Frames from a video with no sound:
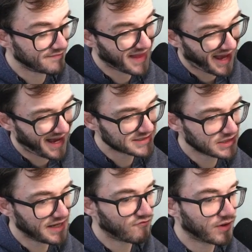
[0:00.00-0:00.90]
hasn't
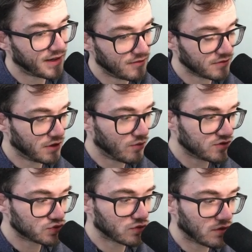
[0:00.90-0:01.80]
leveled out. We
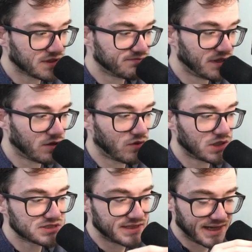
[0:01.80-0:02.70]
saw a lot of these big old
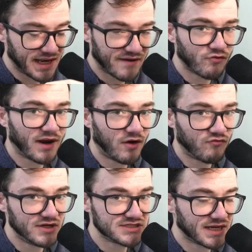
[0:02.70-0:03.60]
arts and they leveled out
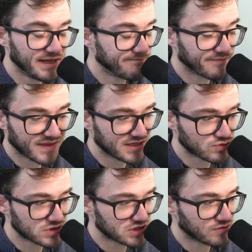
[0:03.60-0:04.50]
recently. This
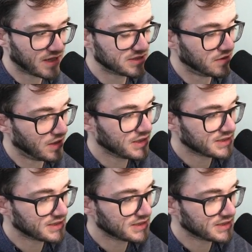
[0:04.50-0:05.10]
one still hasn't.